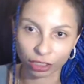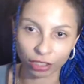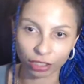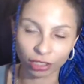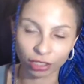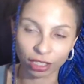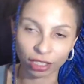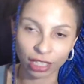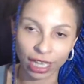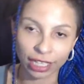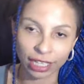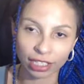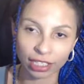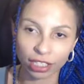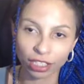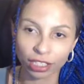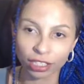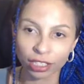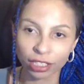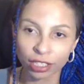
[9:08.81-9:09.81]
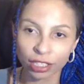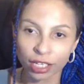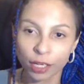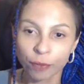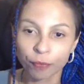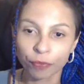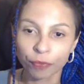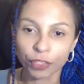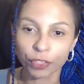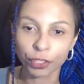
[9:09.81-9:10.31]
So they'll like learn
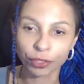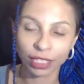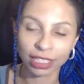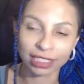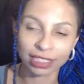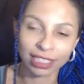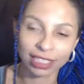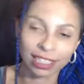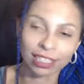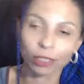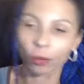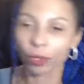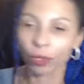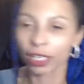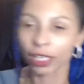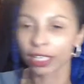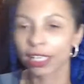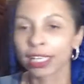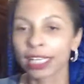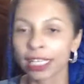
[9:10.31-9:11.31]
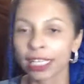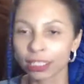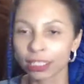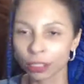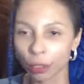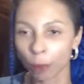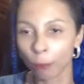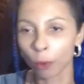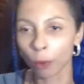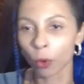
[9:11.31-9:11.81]
new things, and then they'll want to connect
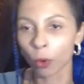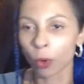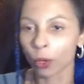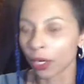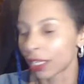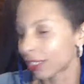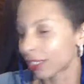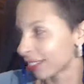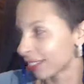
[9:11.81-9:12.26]
more.